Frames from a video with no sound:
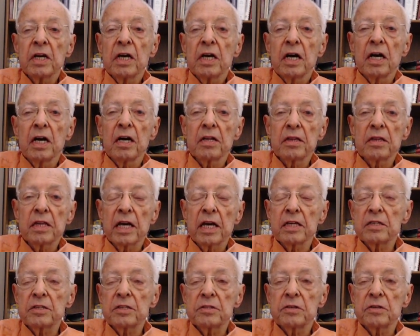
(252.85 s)
uh,
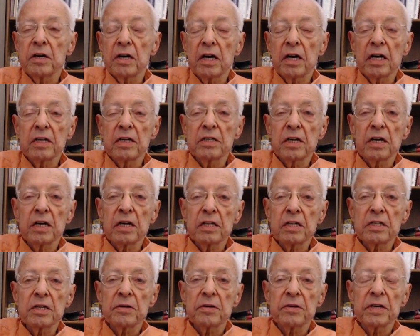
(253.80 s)
thanks to high
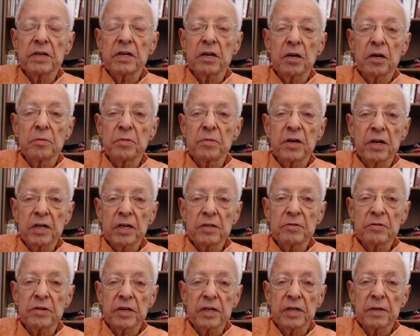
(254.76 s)
dietary
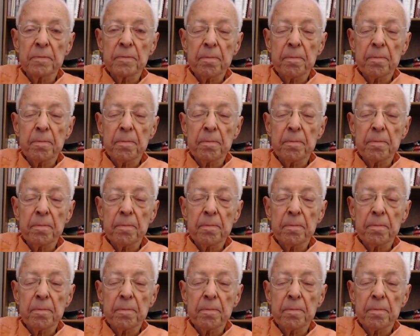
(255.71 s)
carbohydrate.